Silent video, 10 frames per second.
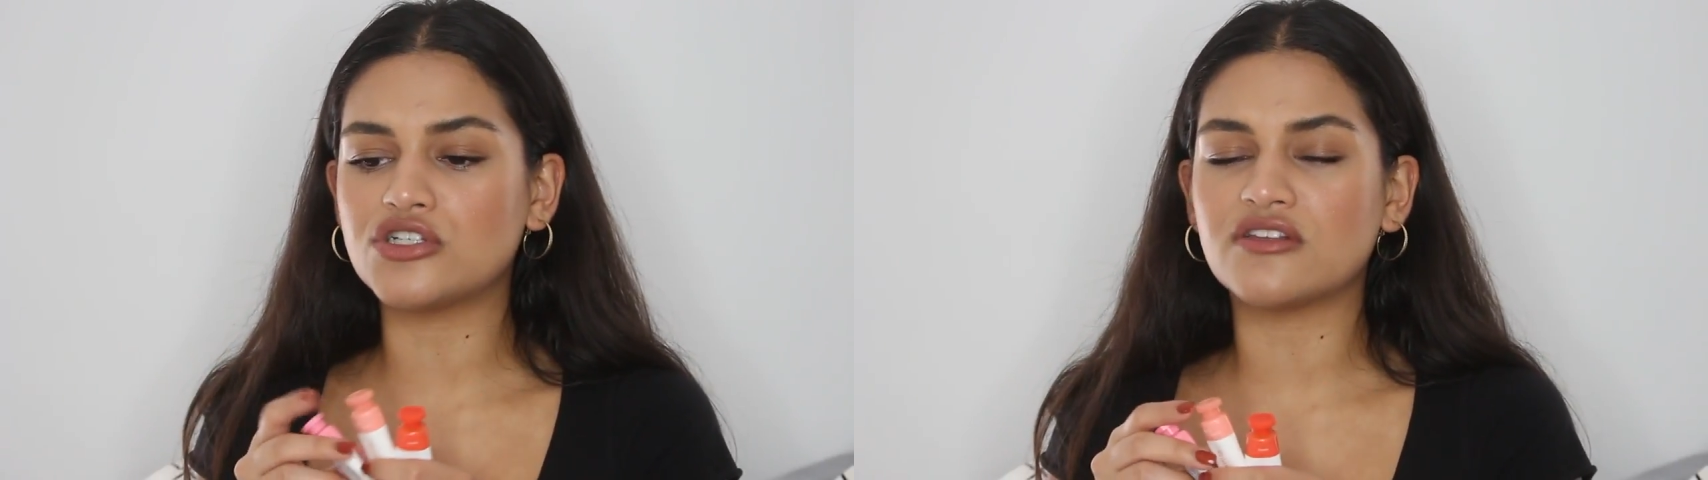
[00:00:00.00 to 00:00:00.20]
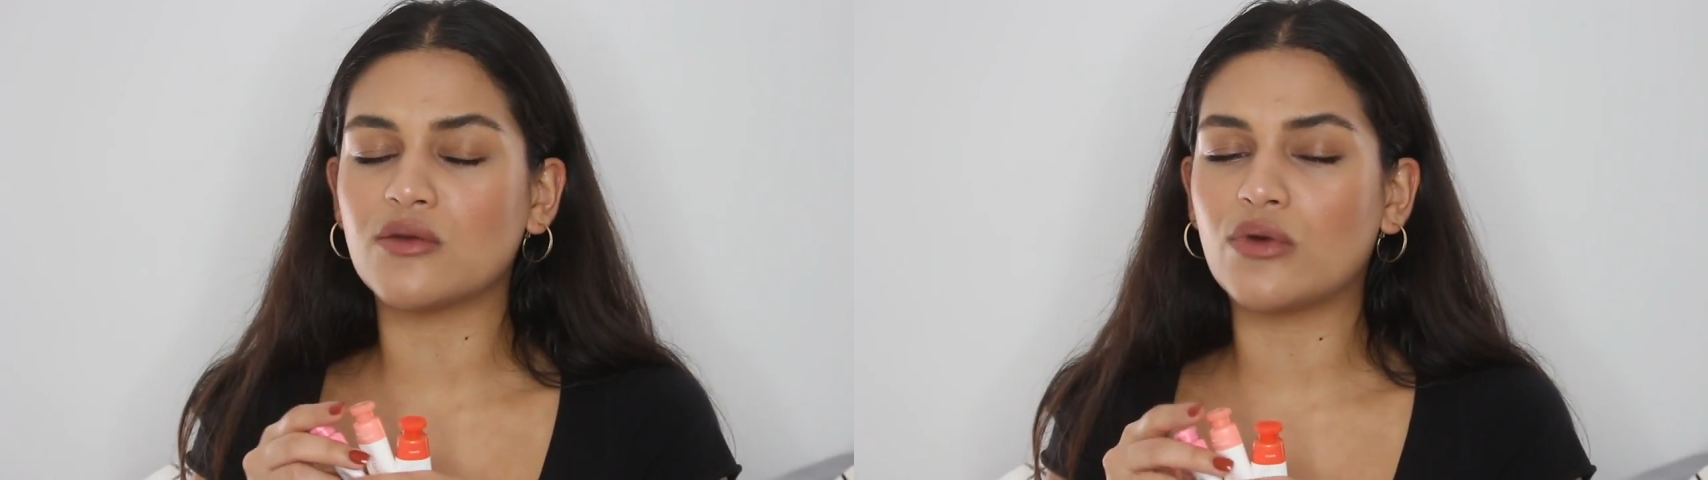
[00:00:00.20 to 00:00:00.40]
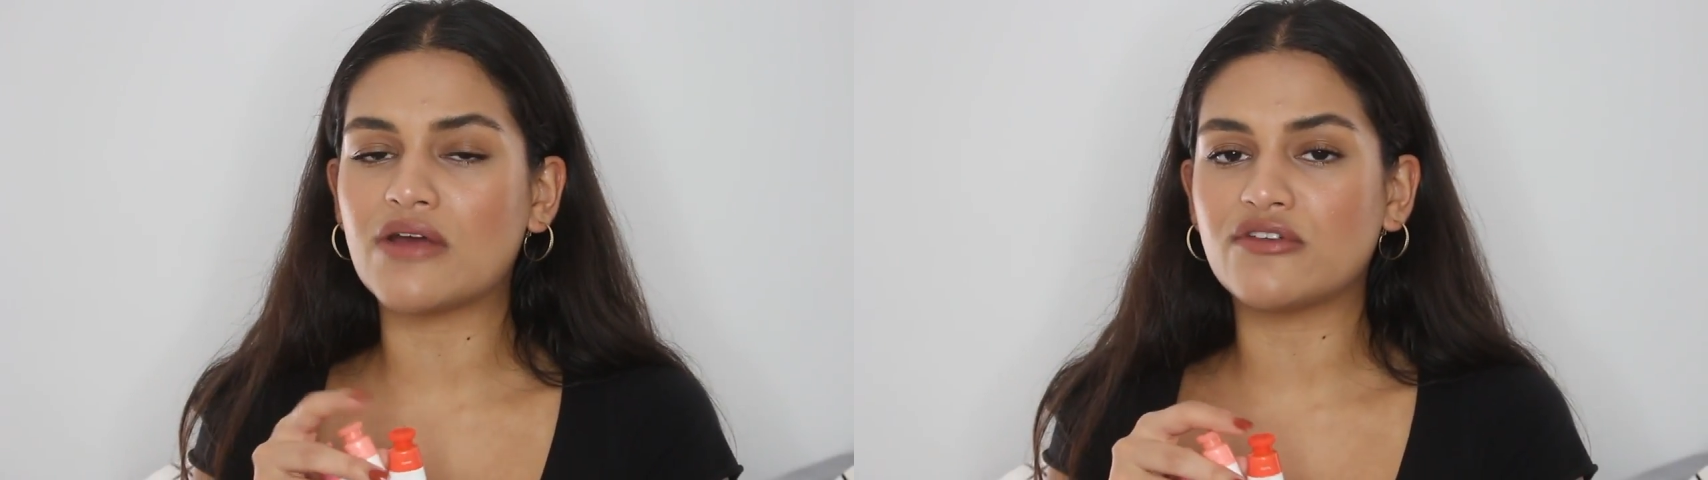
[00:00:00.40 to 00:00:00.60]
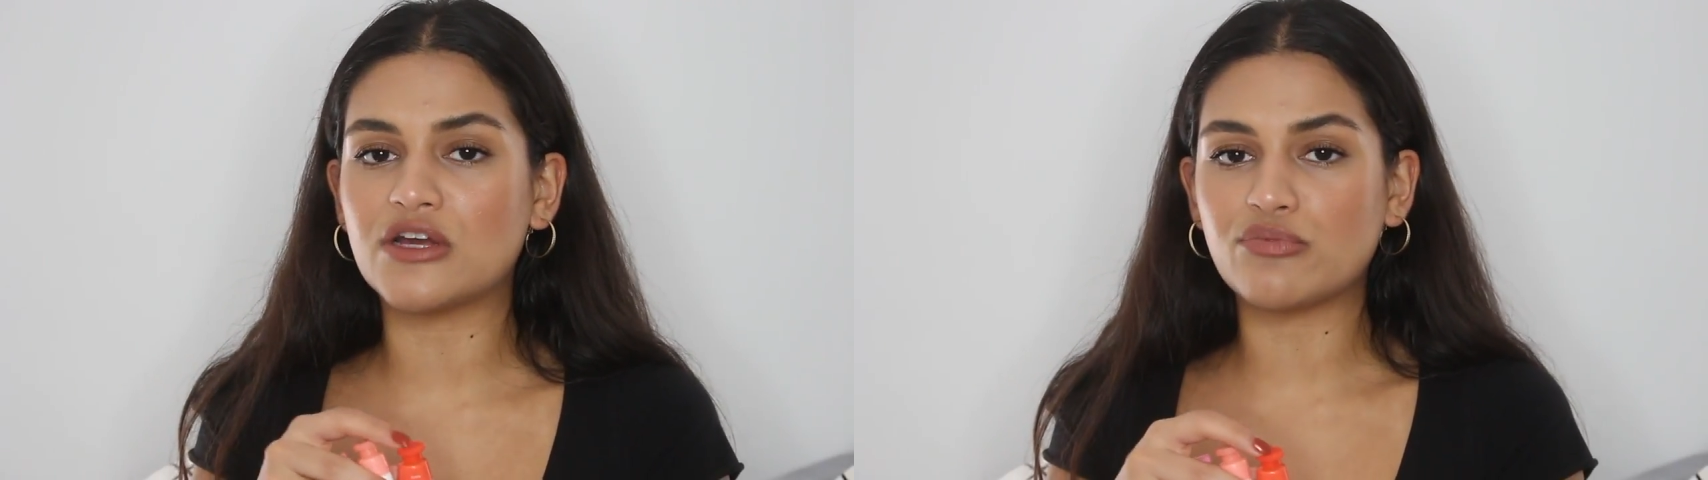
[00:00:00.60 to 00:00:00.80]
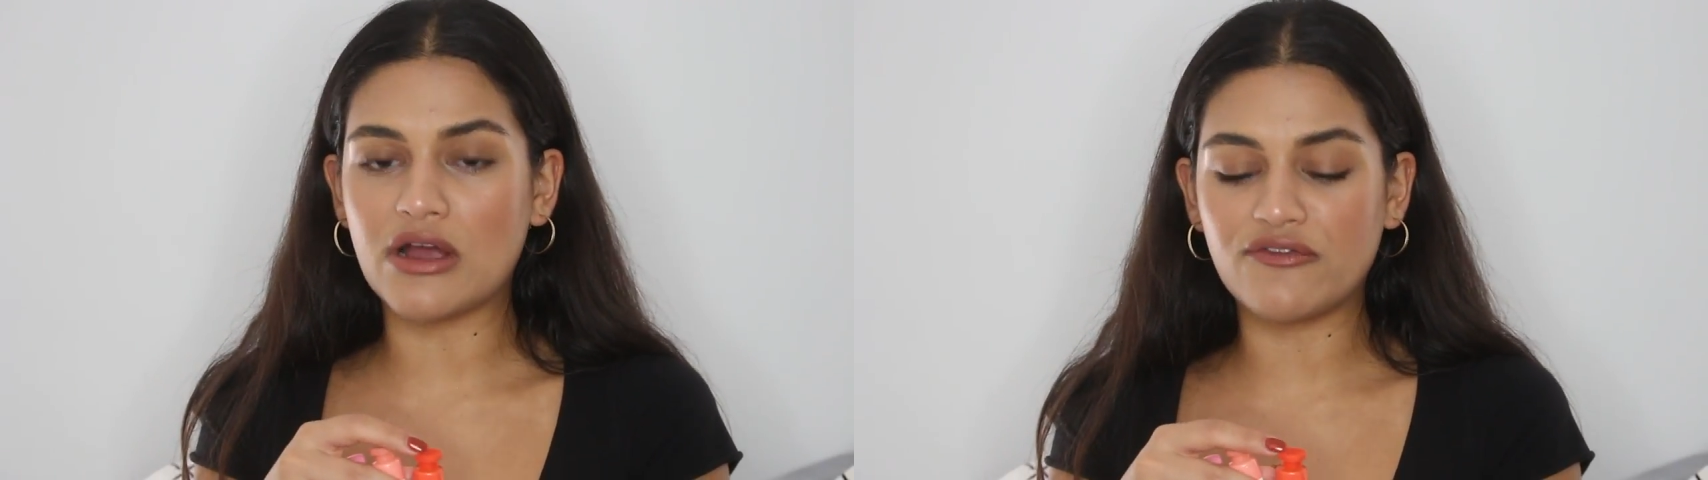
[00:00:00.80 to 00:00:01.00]
just like whatever
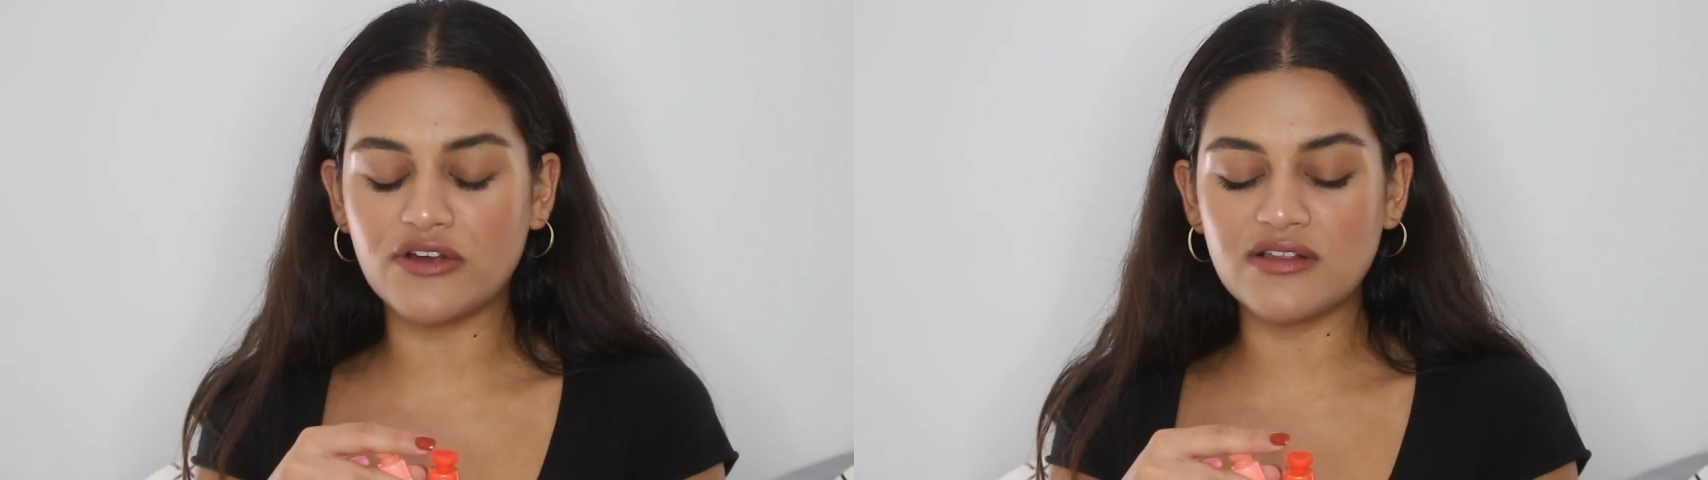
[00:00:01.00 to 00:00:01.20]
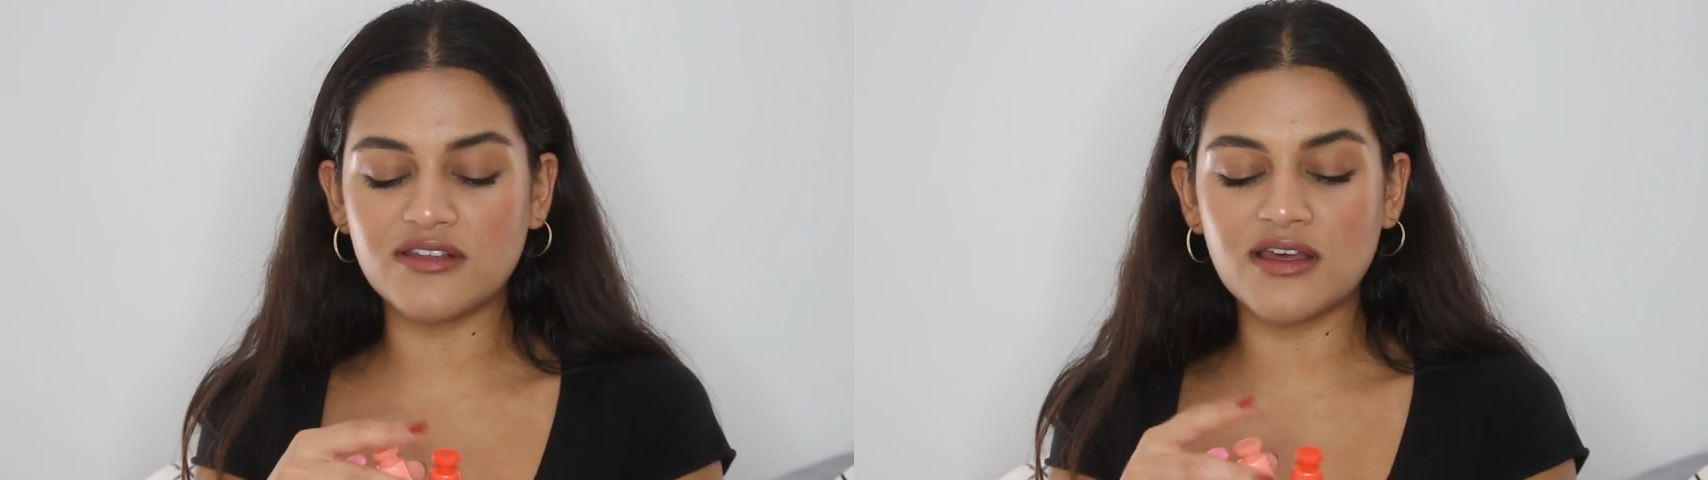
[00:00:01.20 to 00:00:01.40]
their preference